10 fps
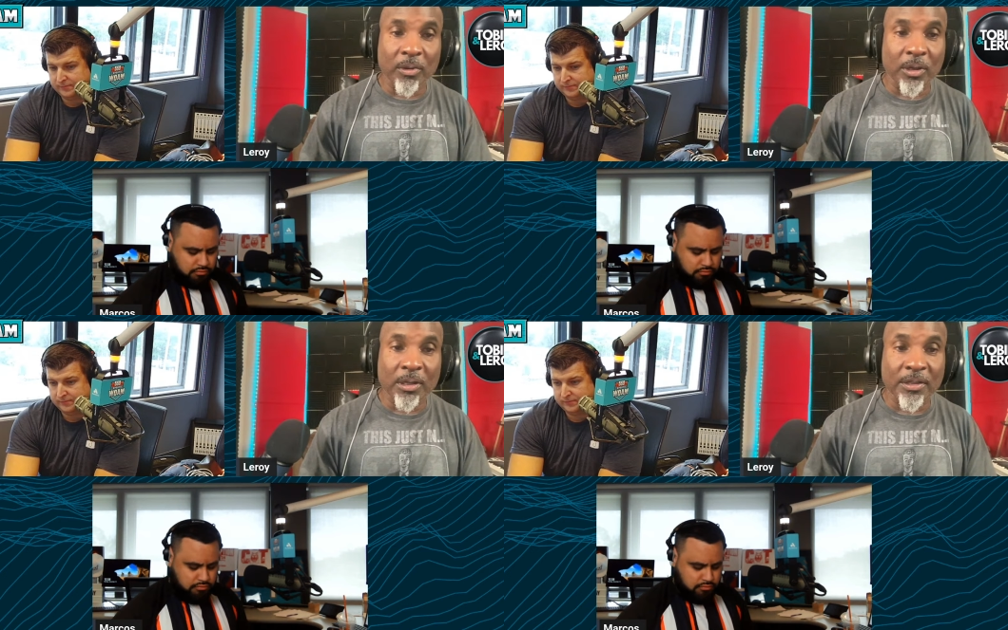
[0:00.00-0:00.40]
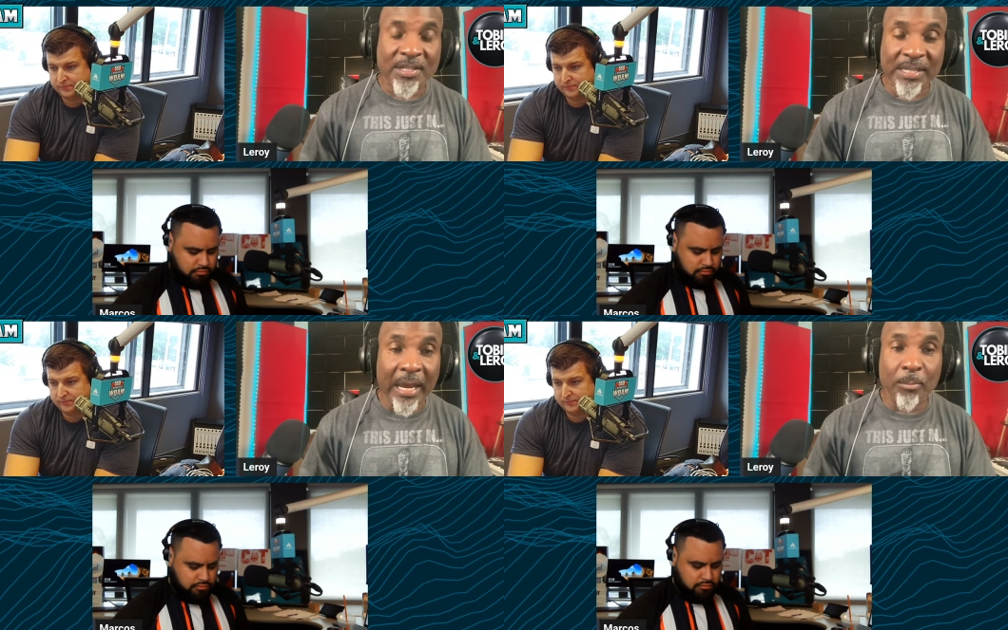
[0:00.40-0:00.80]
Speaker 1: the, the
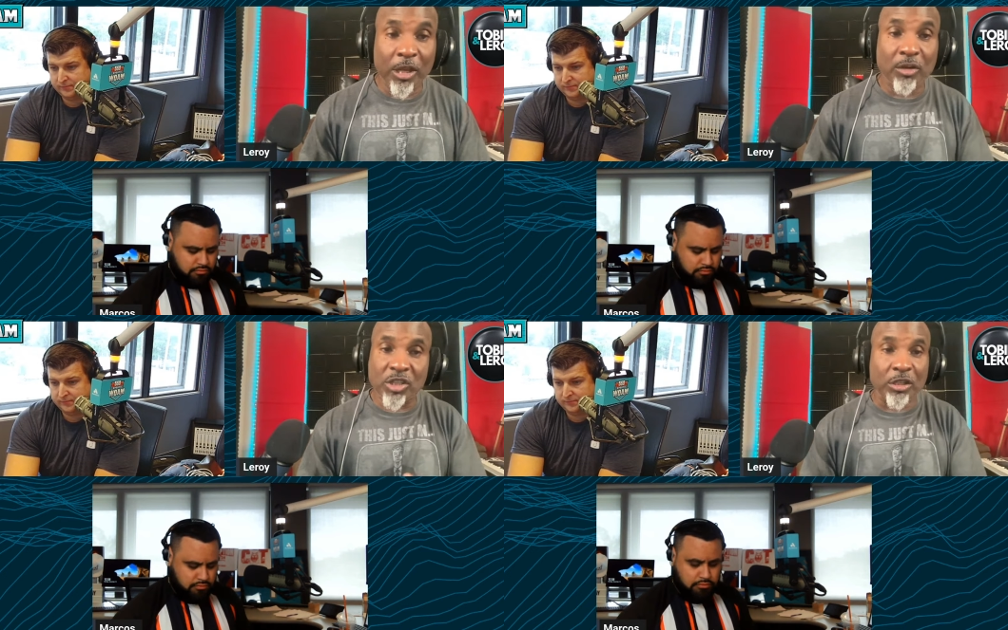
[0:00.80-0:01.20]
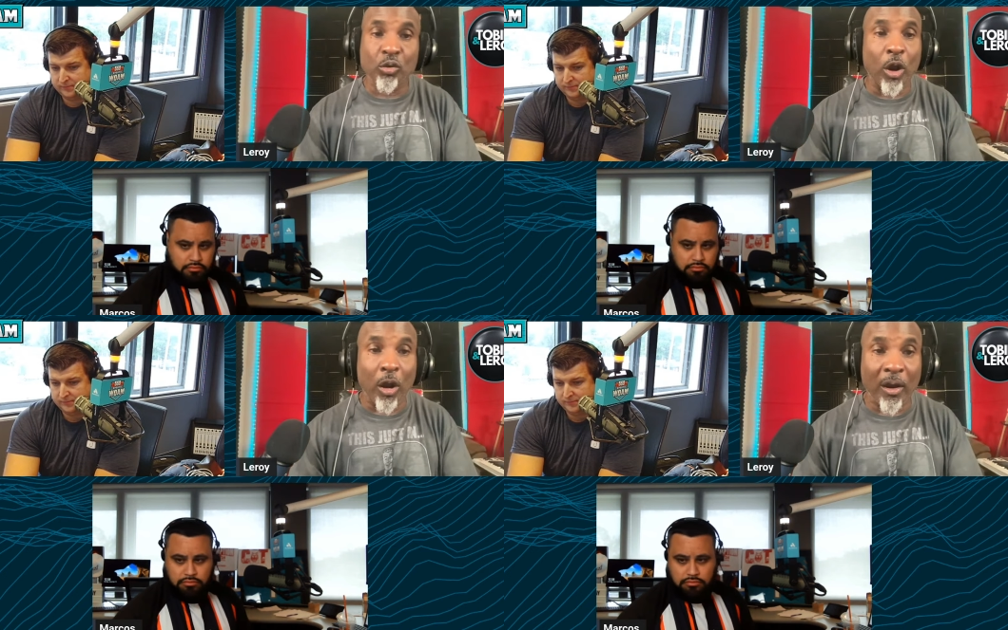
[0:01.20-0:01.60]
same energy
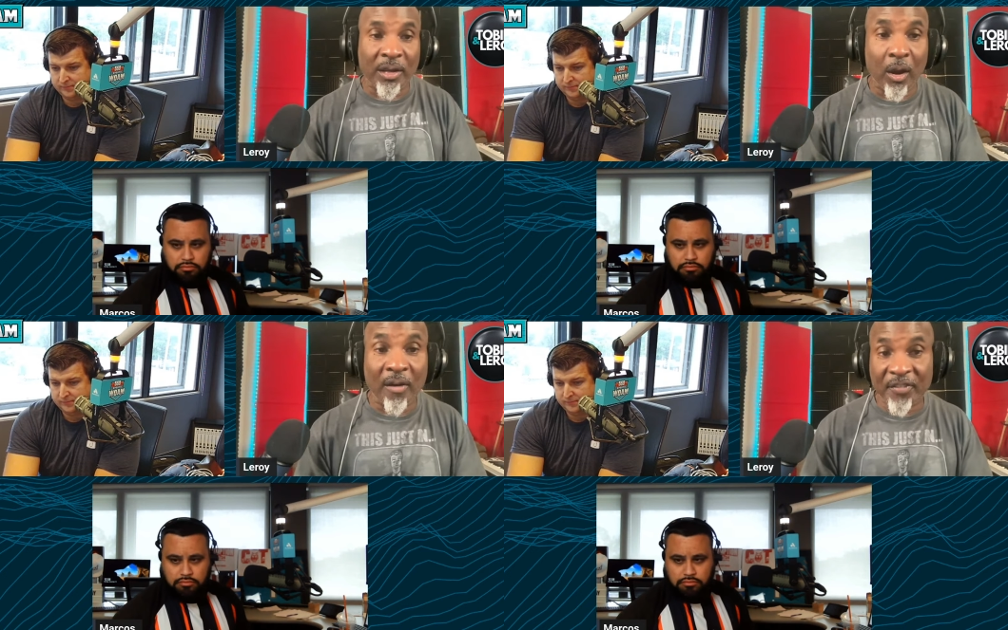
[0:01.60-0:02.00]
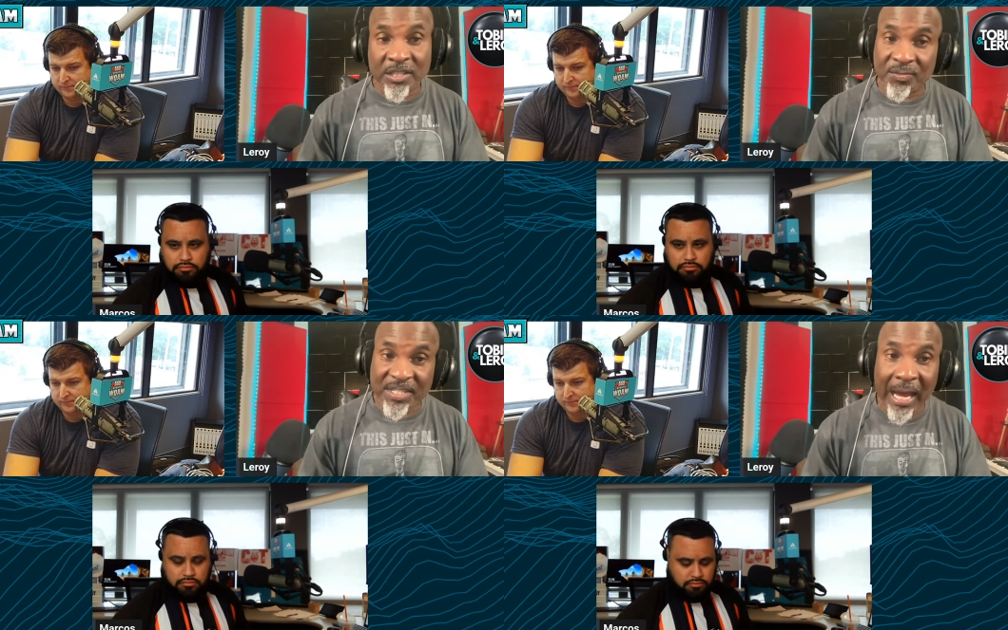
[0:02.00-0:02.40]
you are on the
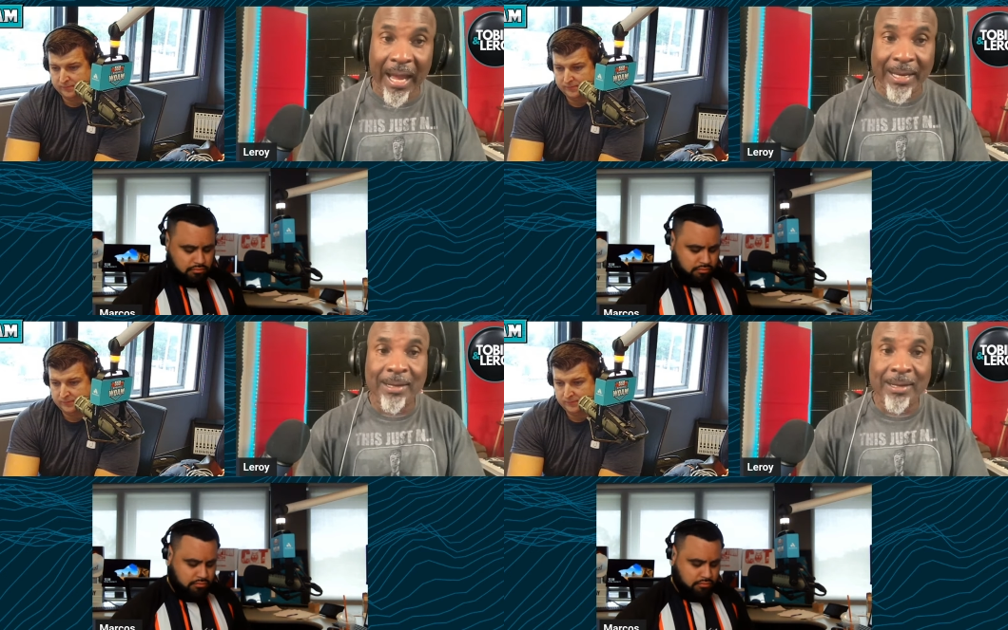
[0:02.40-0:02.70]
offensive side.